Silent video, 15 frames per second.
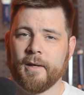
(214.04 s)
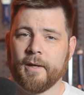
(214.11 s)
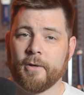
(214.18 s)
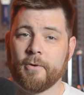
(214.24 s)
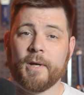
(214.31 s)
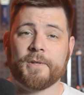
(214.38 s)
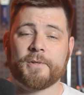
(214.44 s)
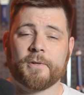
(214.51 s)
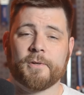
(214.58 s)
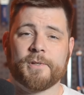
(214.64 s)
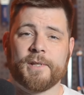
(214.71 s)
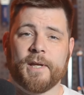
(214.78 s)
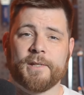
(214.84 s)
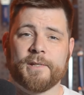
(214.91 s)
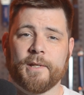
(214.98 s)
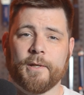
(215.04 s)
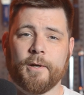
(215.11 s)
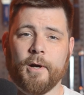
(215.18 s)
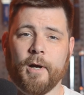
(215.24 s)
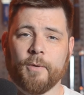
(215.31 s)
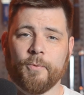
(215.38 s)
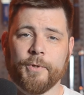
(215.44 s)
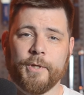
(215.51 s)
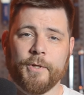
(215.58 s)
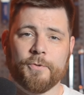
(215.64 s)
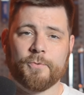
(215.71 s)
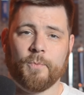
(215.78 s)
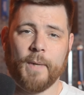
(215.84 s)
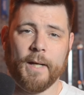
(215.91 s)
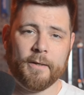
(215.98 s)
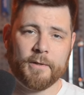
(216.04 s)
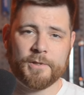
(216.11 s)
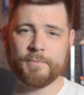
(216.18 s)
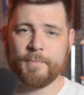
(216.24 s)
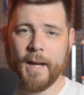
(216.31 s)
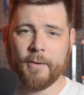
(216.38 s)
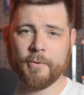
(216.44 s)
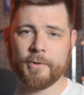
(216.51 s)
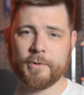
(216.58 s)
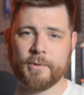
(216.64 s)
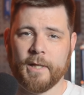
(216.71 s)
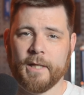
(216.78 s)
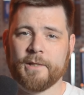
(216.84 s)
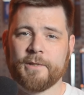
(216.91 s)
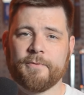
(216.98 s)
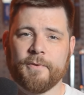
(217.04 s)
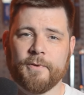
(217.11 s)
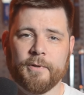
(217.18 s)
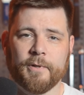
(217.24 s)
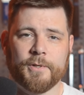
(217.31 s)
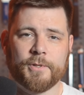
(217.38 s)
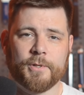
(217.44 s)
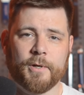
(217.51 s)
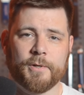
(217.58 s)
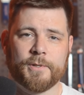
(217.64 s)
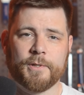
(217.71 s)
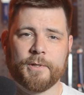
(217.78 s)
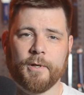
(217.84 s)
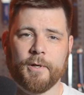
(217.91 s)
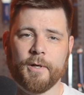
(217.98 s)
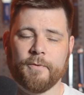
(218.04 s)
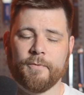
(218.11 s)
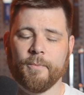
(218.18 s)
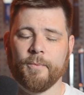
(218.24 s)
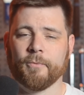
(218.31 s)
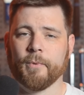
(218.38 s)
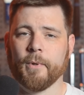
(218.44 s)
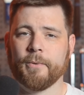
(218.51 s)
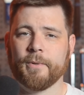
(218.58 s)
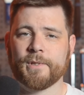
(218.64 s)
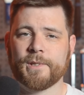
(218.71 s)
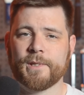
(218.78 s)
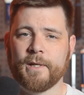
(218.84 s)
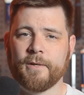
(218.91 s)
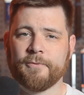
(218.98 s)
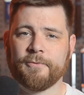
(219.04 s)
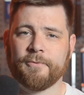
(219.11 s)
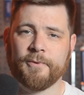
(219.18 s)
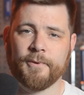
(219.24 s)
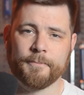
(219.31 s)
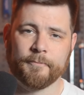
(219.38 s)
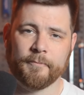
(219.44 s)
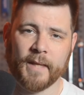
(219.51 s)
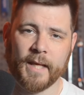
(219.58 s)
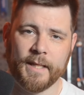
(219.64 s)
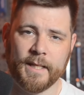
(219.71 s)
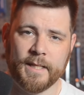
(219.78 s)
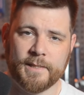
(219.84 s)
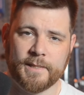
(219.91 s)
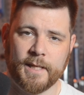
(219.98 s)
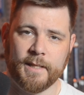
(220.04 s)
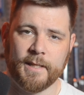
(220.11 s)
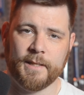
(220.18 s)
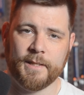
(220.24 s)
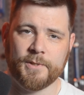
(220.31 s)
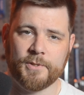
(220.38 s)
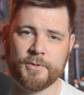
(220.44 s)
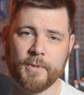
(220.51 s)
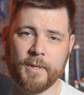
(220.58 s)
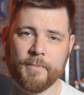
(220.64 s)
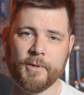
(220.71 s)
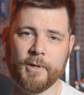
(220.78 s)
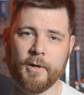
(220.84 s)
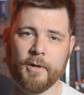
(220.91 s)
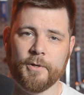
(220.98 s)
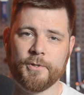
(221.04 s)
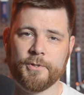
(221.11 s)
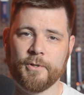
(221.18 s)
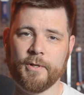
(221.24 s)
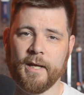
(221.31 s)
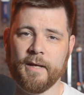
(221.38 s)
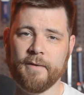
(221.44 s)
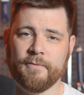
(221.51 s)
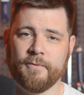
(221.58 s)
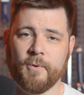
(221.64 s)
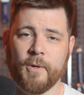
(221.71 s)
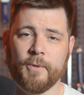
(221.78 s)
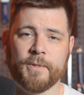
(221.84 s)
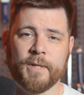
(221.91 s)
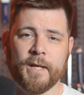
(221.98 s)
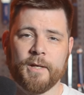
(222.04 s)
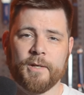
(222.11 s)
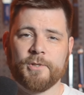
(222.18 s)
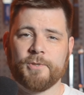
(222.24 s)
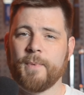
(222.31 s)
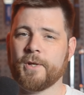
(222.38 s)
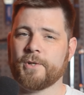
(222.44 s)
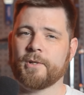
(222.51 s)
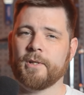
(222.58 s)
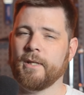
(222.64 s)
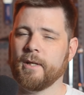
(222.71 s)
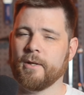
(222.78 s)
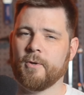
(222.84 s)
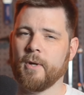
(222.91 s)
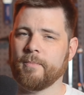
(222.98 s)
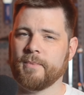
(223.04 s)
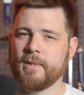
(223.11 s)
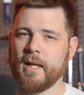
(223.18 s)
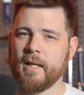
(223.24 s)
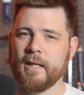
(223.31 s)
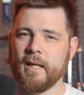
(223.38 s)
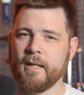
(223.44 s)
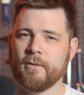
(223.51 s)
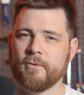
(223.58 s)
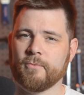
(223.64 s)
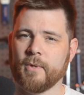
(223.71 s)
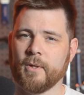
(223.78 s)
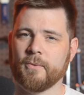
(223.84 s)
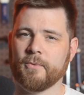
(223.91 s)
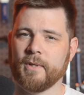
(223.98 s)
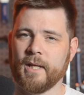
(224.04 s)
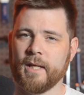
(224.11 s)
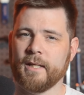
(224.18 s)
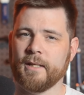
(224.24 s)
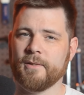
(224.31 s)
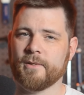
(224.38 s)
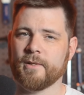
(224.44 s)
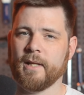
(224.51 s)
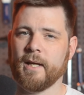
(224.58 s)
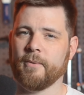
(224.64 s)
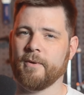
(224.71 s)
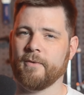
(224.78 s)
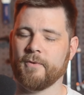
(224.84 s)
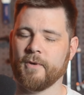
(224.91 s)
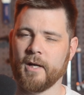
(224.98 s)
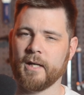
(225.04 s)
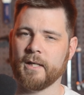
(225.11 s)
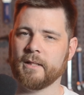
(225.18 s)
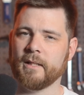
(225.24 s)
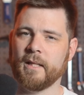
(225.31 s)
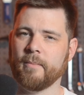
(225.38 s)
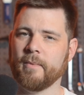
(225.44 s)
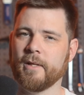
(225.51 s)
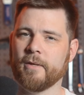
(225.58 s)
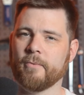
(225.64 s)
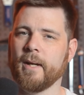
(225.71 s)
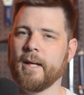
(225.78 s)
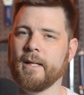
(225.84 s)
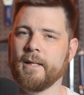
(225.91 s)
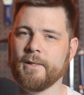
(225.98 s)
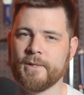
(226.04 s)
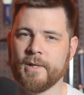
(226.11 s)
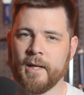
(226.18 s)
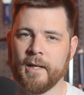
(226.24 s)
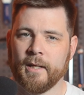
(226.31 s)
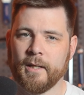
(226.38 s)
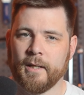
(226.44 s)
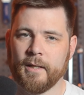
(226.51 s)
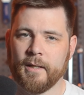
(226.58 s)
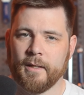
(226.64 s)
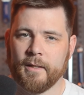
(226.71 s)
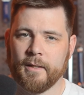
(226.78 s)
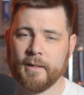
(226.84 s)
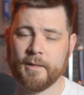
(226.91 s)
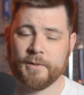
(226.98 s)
Chrysler says that the car will use wireless power transfer to charge the car from the road itself. They say that this dream car should have, quote, specially equipped dedicated road lanes allowing for unlimited range. Now,